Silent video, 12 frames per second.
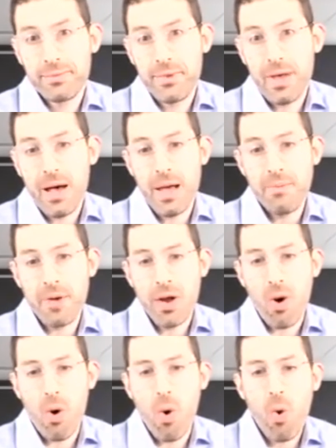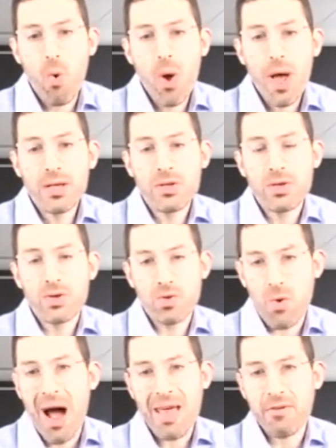I'm not always
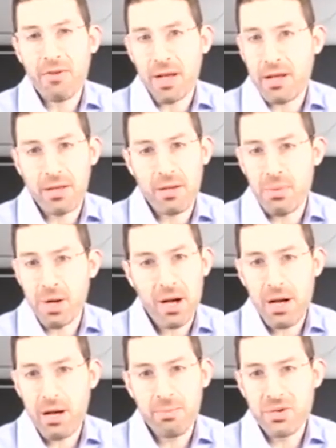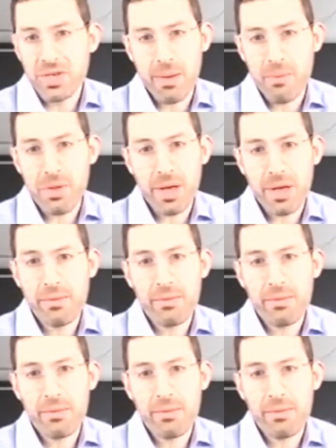driving to become something.